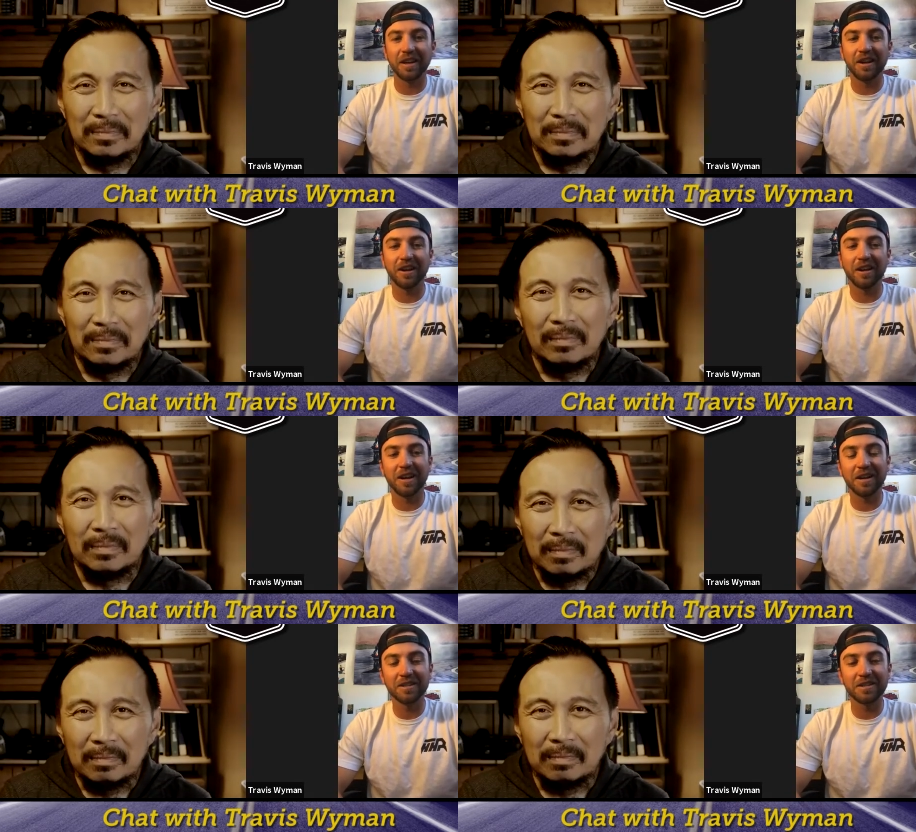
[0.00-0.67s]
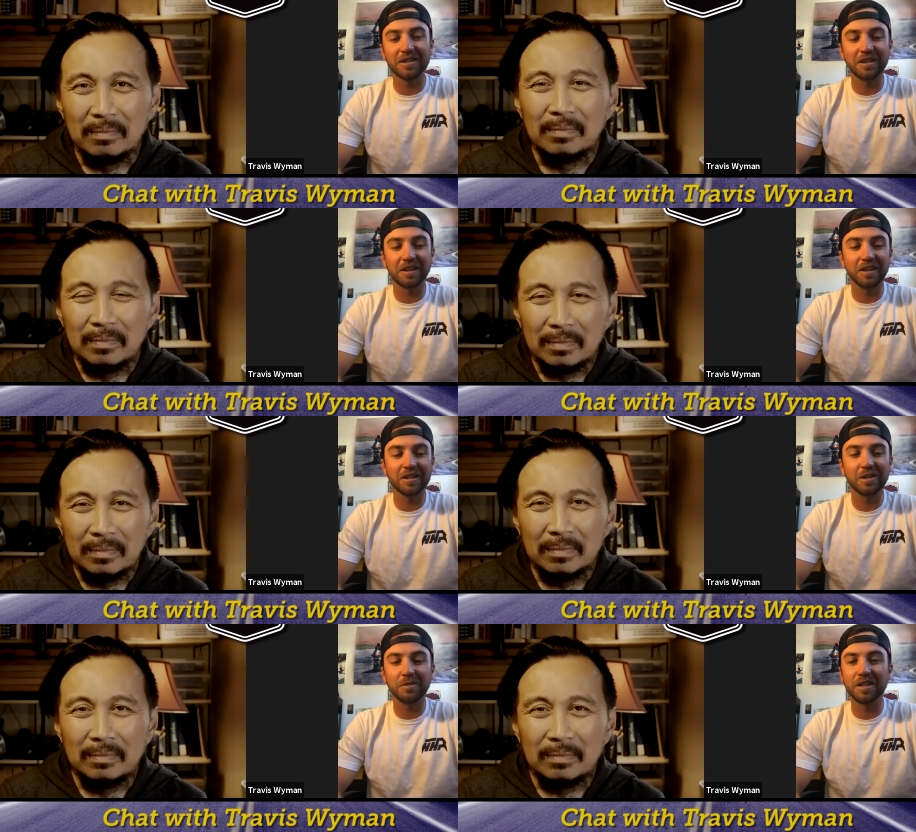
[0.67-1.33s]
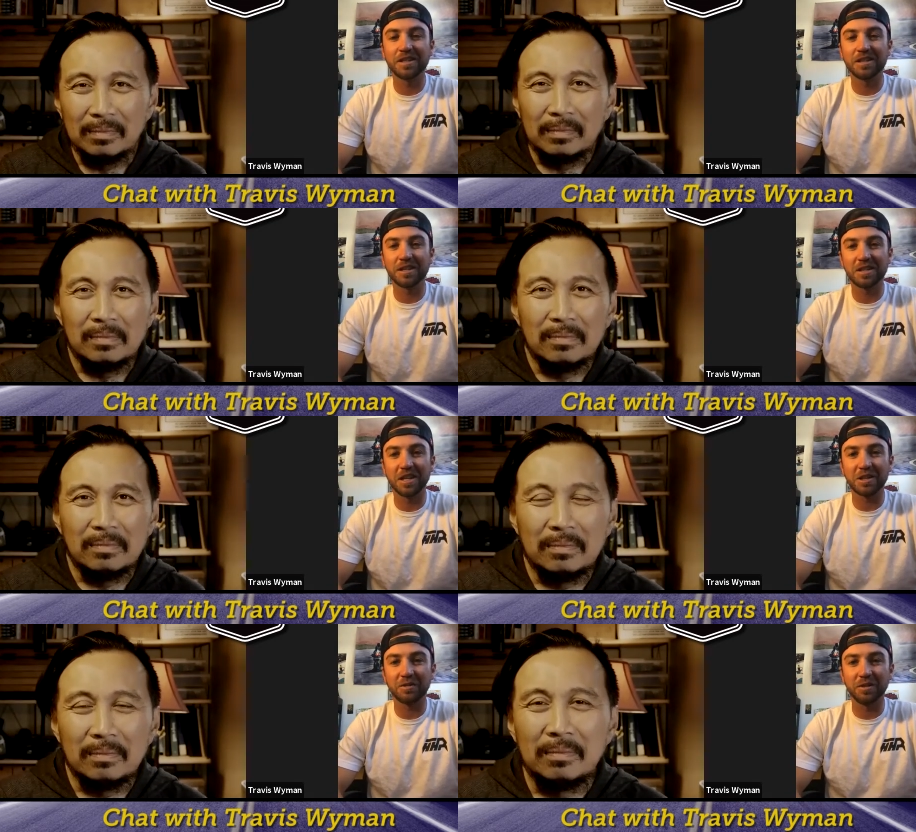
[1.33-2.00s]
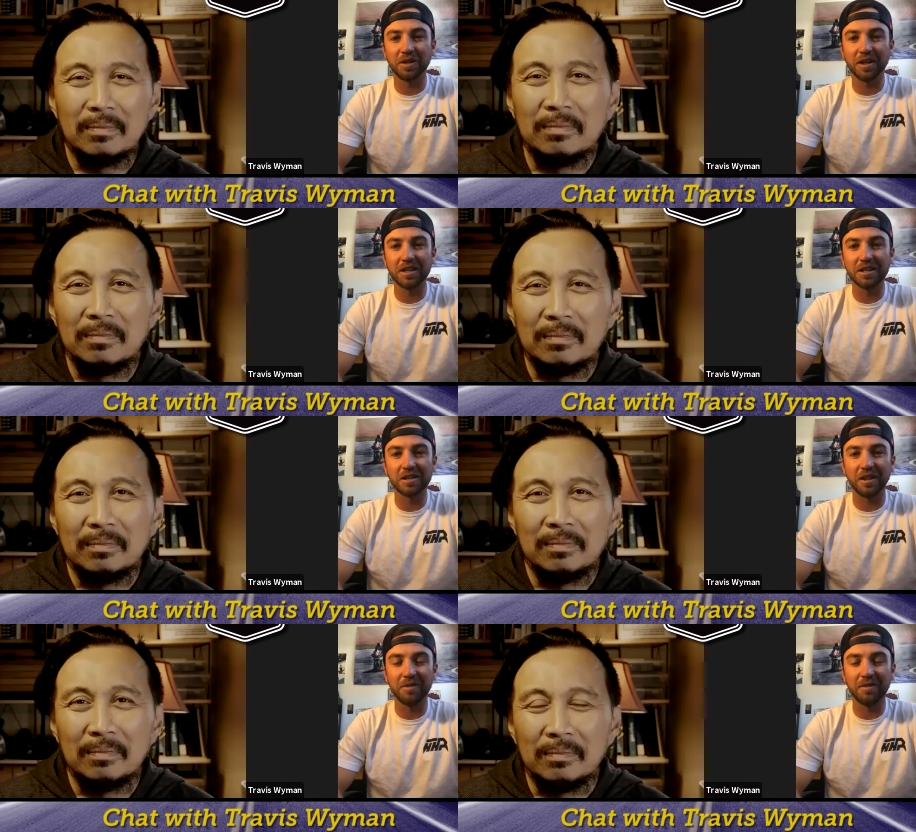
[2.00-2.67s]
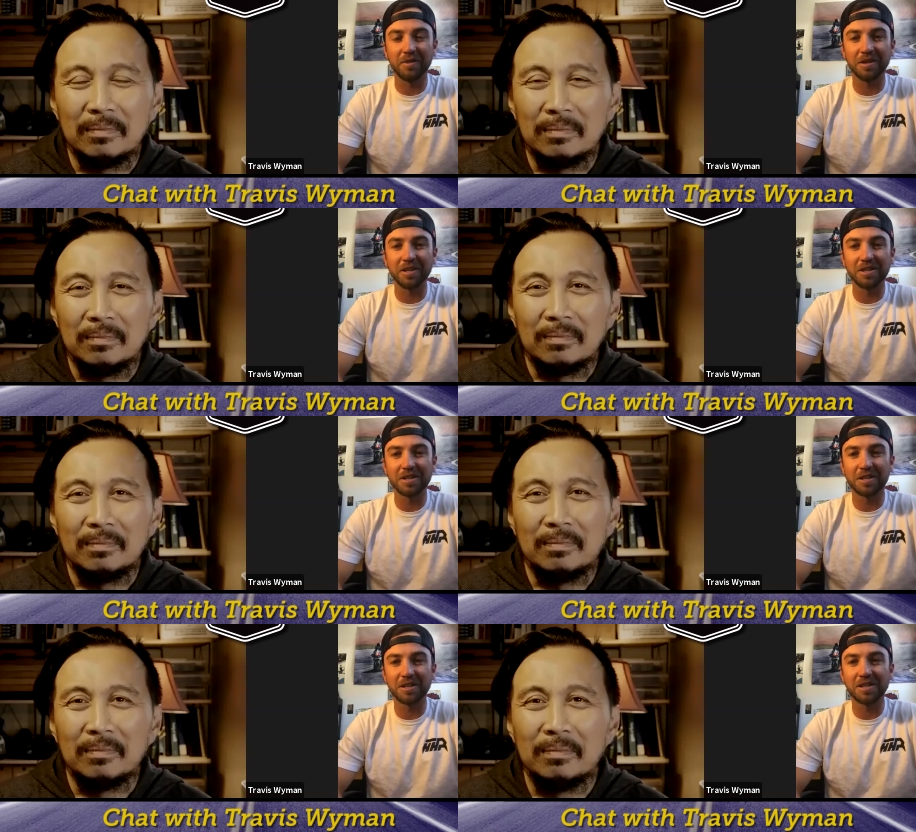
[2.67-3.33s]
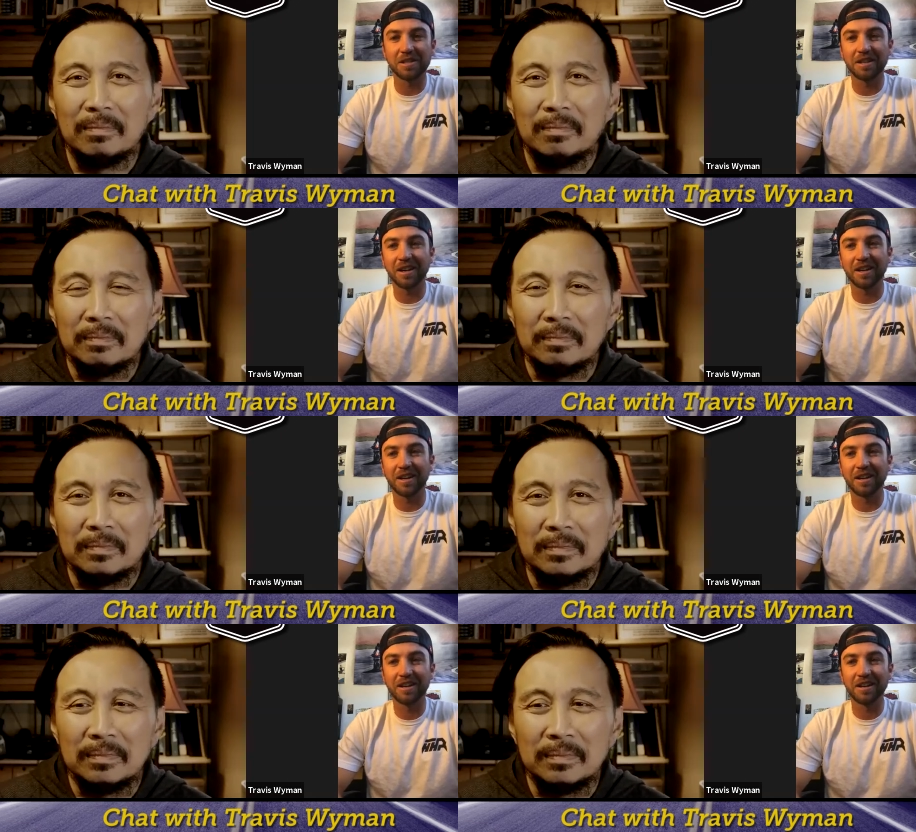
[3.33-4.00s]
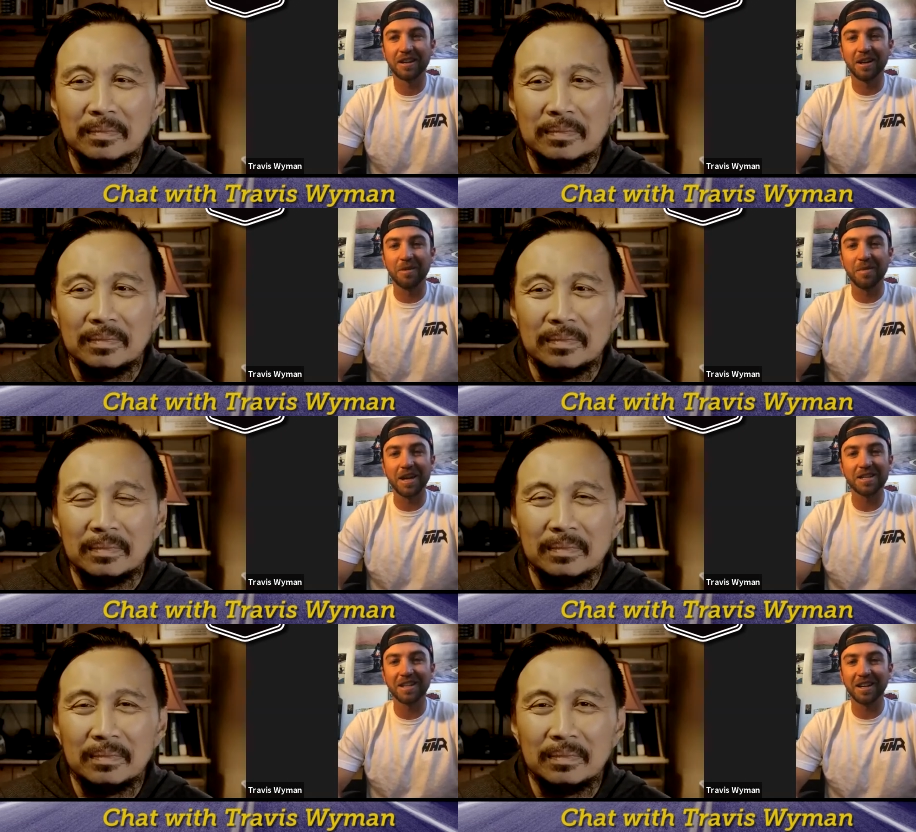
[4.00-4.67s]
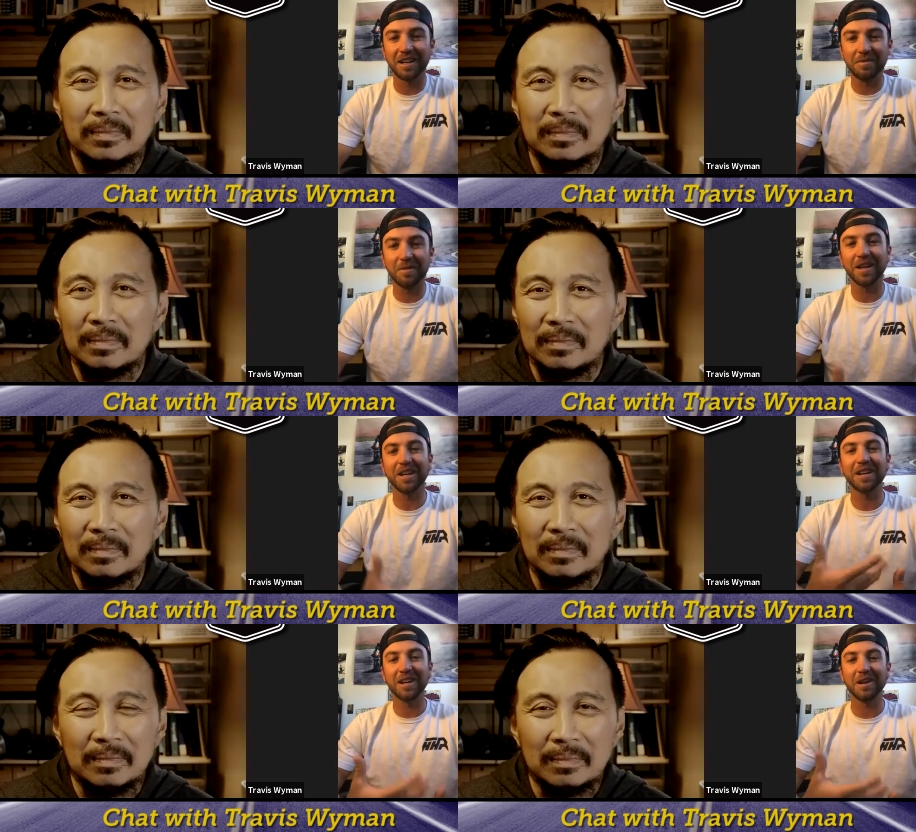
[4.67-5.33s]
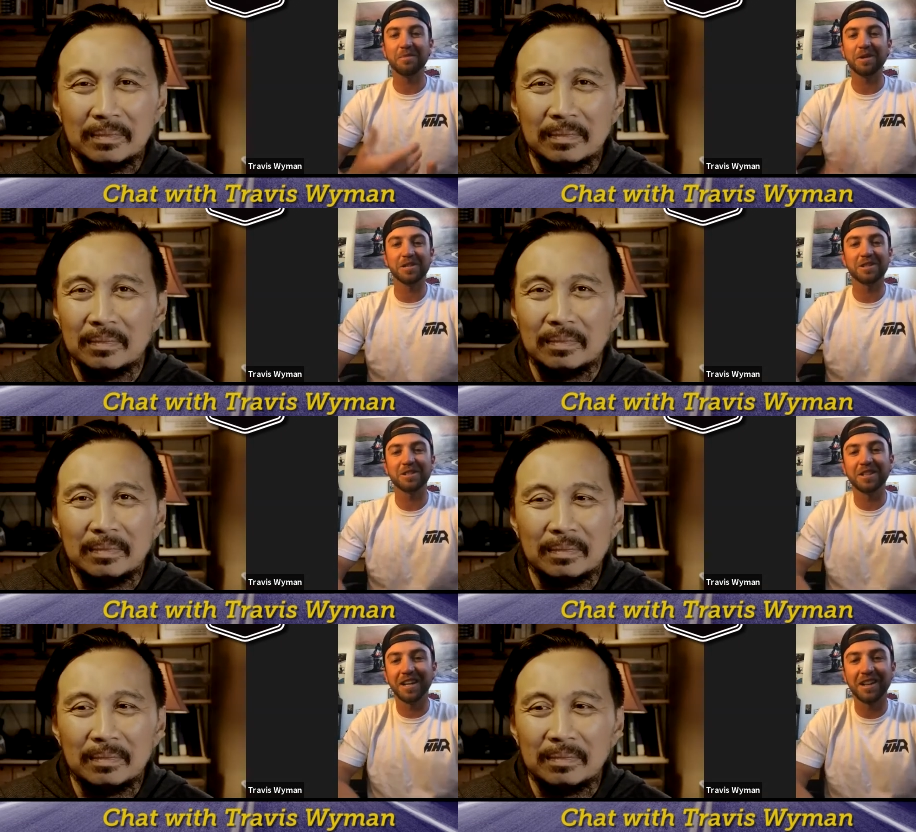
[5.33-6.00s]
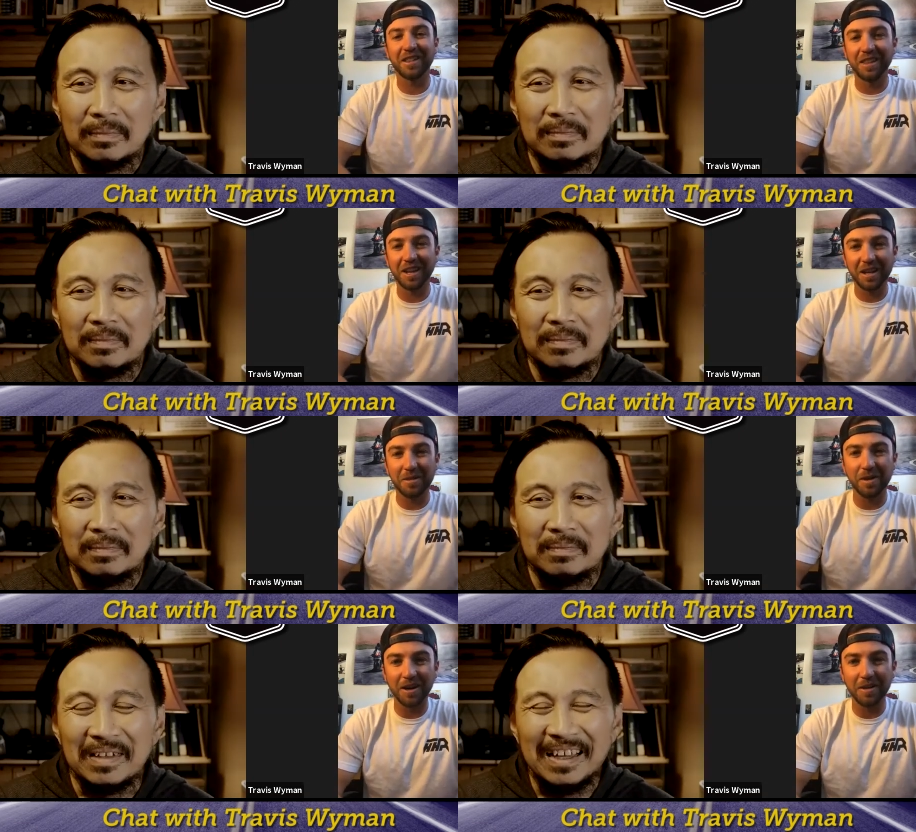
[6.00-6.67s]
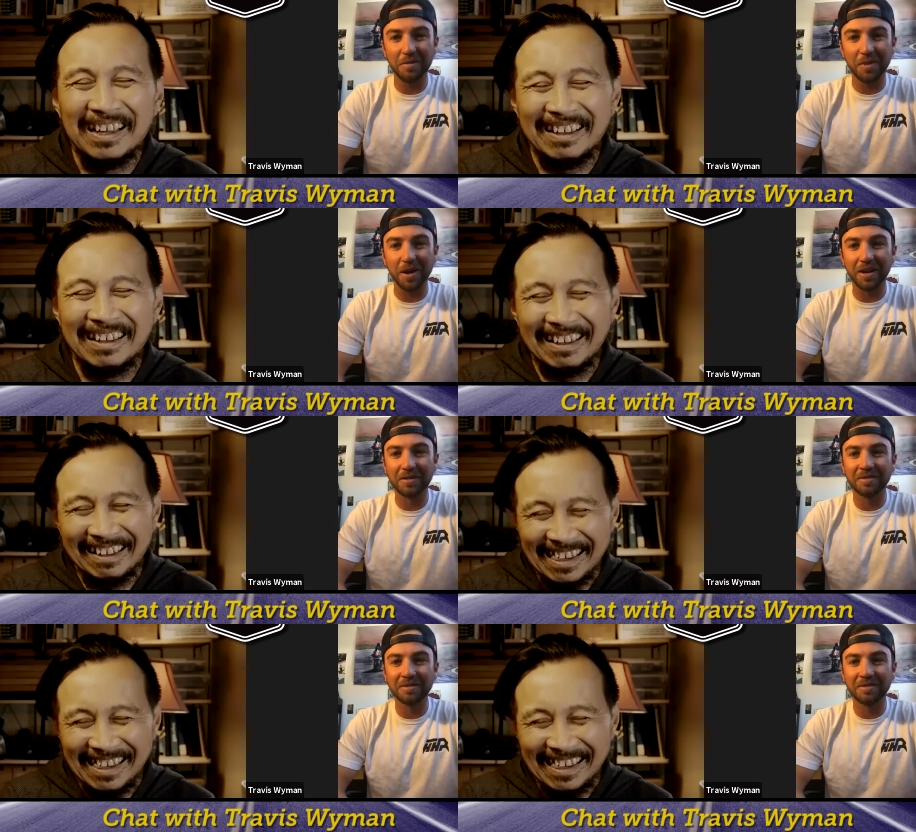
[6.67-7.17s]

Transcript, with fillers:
Speaker 1: uh, to and to be successful at this level is just uh, amazing and i'm like getting emotional again thinking about it but